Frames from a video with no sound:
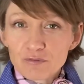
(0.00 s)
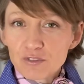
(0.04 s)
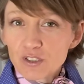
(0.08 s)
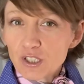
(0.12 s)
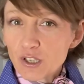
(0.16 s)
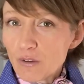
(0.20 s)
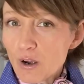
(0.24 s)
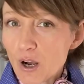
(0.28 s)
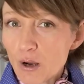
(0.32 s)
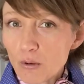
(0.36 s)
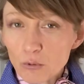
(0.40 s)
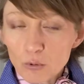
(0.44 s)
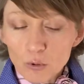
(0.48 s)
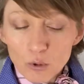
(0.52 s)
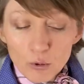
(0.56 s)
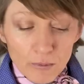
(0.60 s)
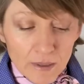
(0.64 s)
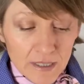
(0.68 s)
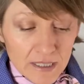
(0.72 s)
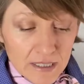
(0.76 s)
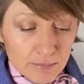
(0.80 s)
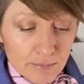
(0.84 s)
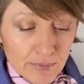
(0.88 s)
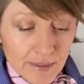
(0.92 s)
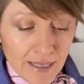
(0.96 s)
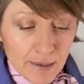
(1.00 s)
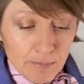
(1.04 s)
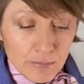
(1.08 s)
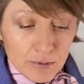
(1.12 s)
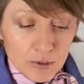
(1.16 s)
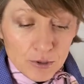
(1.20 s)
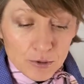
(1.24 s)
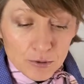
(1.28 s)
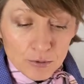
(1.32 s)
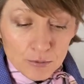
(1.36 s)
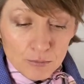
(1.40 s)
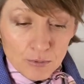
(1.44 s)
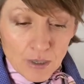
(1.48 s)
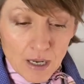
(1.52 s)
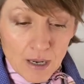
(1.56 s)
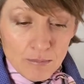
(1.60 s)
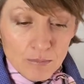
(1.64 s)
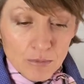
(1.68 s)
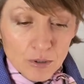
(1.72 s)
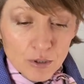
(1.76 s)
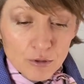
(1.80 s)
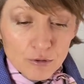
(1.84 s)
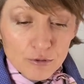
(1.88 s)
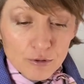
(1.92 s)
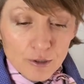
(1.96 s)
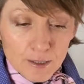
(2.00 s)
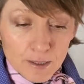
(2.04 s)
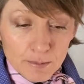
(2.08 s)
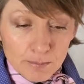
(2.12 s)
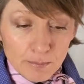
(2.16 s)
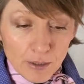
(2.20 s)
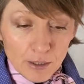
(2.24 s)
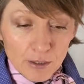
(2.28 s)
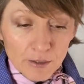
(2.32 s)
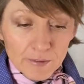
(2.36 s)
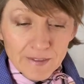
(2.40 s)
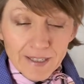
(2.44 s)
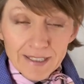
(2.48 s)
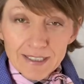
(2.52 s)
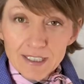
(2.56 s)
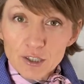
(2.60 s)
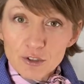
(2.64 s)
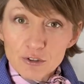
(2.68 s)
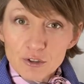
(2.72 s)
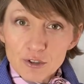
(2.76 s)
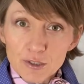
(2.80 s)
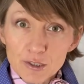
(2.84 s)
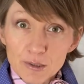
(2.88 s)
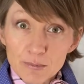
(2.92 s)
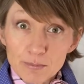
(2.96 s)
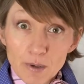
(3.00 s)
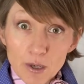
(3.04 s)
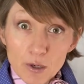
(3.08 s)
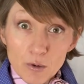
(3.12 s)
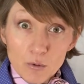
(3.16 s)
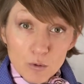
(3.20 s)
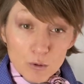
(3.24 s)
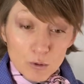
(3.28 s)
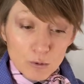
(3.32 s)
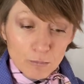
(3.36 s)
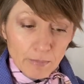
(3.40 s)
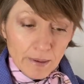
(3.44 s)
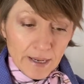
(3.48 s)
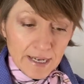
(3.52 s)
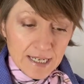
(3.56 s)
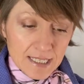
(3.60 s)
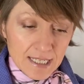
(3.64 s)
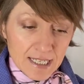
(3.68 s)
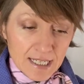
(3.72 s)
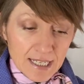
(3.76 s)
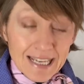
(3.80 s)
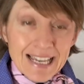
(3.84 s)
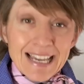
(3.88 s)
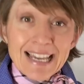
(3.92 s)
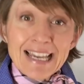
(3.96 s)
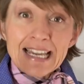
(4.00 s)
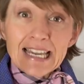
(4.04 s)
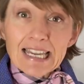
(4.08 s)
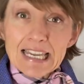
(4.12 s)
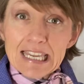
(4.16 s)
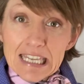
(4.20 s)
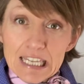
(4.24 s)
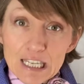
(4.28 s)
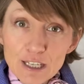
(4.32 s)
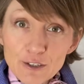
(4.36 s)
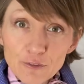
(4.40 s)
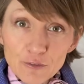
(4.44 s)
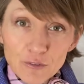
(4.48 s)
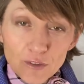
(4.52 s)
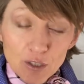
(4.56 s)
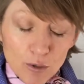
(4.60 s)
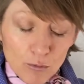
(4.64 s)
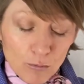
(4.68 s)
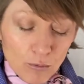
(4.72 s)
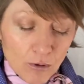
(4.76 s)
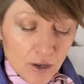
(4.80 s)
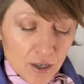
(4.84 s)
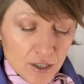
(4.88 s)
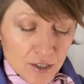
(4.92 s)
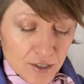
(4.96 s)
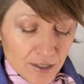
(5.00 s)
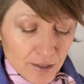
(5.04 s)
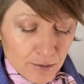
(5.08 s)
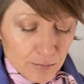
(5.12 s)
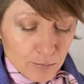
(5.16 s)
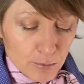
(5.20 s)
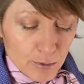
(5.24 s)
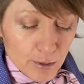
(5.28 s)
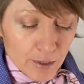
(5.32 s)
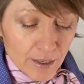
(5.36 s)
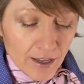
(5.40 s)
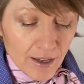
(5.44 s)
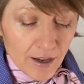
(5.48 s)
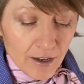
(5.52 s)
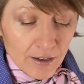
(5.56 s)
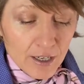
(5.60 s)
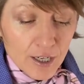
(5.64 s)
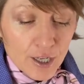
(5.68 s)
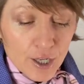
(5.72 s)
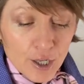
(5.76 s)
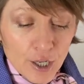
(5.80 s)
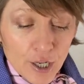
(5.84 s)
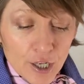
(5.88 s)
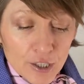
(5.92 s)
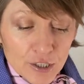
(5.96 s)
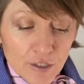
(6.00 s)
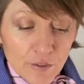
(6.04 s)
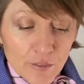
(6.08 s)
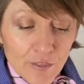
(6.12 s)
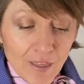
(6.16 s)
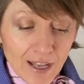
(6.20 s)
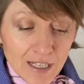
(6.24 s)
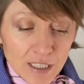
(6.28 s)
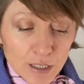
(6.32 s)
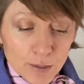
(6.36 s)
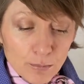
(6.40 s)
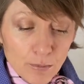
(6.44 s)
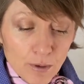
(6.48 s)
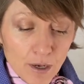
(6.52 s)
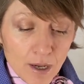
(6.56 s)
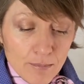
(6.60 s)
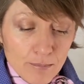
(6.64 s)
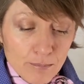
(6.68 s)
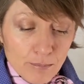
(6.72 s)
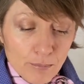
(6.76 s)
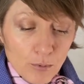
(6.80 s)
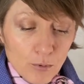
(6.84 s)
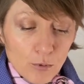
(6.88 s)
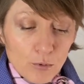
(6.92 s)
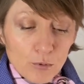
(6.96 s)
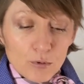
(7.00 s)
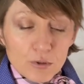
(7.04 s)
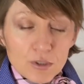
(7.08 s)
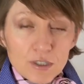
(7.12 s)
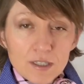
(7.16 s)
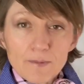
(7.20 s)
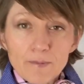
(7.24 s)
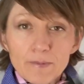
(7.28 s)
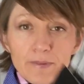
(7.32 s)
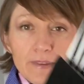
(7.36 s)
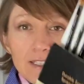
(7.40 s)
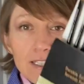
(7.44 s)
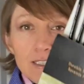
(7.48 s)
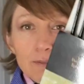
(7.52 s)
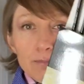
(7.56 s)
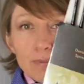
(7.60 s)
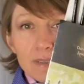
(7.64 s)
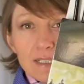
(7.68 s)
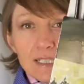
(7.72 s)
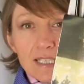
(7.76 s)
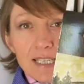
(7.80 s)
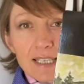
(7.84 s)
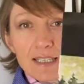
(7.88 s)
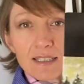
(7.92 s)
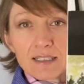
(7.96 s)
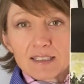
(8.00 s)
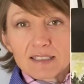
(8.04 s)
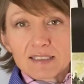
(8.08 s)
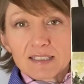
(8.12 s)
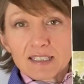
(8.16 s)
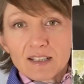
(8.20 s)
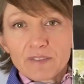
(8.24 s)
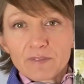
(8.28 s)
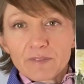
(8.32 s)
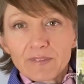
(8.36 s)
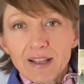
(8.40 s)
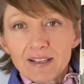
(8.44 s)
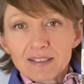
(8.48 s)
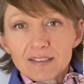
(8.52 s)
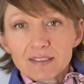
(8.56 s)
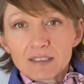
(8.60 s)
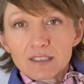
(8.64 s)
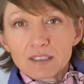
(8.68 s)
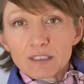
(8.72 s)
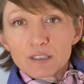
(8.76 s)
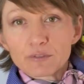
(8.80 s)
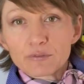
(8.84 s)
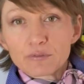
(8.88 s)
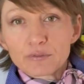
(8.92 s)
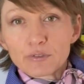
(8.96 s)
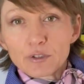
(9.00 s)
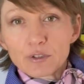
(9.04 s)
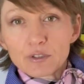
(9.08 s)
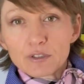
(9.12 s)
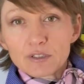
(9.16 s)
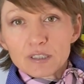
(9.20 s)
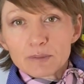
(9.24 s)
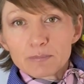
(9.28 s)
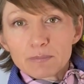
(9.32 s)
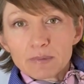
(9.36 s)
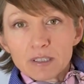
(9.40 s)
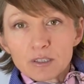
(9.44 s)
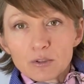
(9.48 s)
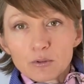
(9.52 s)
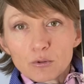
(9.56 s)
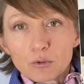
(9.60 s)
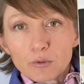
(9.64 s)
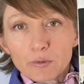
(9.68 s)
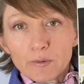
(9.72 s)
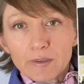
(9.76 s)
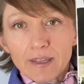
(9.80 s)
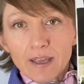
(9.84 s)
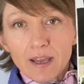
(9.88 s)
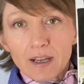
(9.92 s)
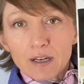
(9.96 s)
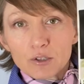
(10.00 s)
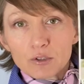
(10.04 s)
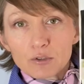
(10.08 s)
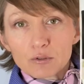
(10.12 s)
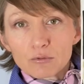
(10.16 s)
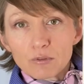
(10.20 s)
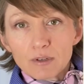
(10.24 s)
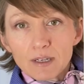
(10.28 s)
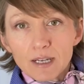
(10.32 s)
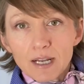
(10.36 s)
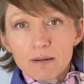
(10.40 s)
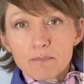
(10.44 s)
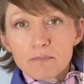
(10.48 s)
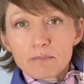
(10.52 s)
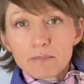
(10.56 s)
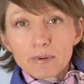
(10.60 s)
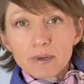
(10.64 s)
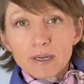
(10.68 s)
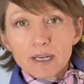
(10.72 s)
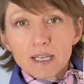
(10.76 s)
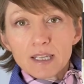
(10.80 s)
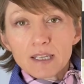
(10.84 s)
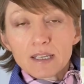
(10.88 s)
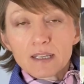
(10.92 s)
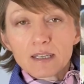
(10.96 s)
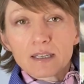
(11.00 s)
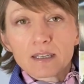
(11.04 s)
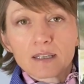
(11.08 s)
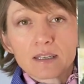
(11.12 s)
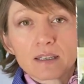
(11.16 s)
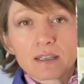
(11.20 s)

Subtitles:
So I'll always be able to cross-pollinate across my oil painting if the gouache didn't work out. So that's why I bought this particular set, and that's the advertisement or the actual company.